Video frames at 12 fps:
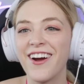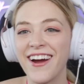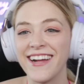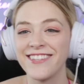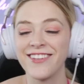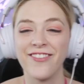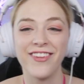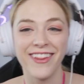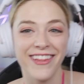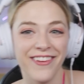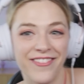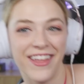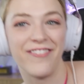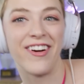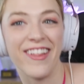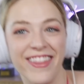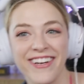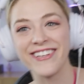right, so I'm gonna leave them
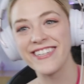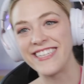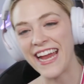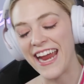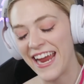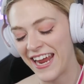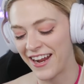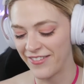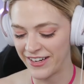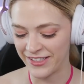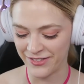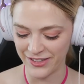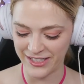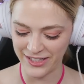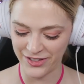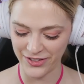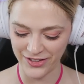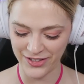on their date and I'm gonna switch
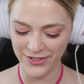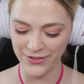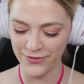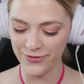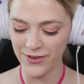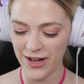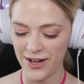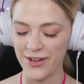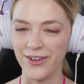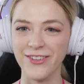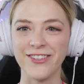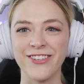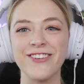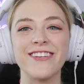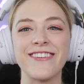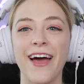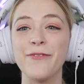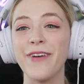control to Rose, who
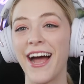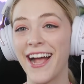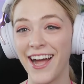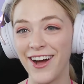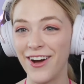is back at